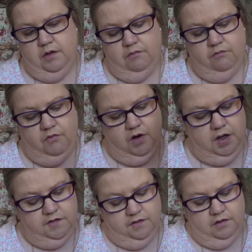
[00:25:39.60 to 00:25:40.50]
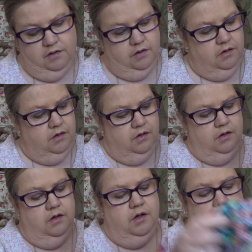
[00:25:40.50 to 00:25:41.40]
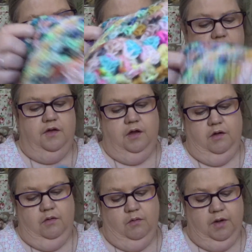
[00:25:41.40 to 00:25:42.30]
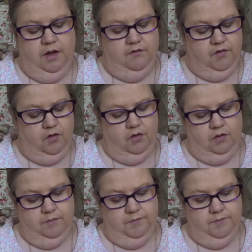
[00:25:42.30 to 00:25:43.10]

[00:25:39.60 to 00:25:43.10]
Right, so we have got,